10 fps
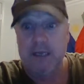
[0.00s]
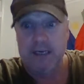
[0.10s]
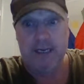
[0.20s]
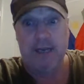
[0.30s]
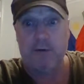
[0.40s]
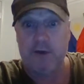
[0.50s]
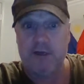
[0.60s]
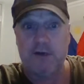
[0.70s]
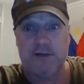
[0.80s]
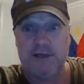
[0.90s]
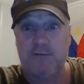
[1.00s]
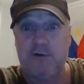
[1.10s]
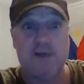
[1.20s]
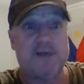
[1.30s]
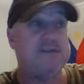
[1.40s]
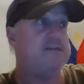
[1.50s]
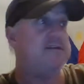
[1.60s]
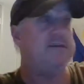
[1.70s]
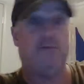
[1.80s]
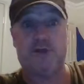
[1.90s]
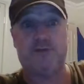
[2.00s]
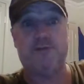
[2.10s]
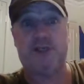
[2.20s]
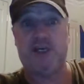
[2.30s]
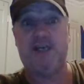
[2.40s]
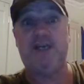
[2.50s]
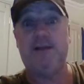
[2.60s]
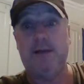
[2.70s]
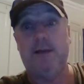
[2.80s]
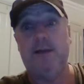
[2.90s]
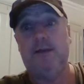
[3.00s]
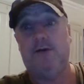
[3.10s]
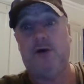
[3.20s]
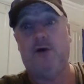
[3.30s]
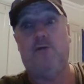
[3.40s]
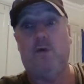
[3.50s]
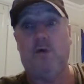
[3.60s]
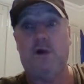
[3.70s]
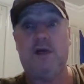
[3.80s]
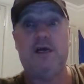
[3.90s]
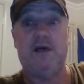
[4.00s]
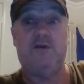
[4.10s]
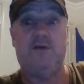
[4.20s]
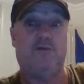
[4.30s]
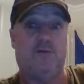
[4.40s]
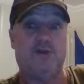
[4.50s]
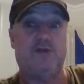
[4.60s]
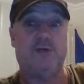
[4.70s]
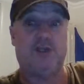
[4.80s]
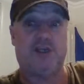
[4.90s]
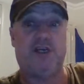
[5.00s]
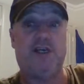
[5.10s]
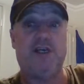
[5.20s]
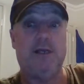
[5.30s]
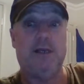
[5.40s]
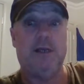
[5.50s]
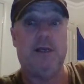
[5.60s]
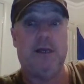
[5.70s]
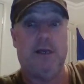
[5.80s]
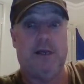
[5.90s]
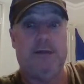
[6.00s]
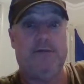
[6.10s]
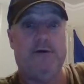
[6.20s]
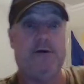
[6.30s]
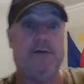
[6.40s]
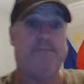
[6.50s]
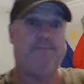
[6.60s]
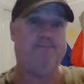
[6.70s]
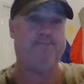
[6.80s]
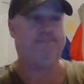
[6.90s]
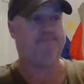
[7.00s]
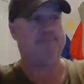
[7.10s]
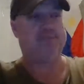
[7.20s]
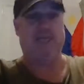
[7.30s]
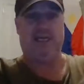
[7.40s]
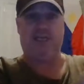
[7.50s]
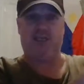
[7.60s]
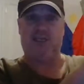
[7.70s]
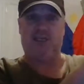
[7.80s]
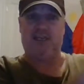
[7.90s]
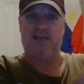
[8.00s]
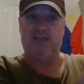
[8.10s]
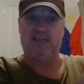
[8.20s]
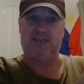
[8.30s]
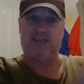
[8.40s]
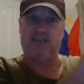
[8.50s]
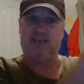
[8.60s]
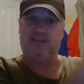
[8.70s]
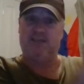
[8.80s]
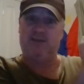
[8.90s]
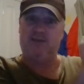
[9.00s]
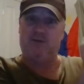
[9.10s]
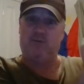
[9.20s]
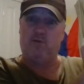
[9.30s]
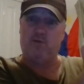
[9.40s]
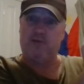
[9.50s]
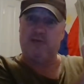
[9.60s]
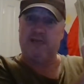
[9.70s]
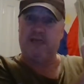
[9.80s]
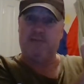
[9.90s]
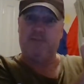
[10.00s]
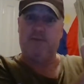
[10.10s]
Yeah, well, you got that right because the washing machine, the hot water on the washing machine, the connection that goes underneath the hot water tap.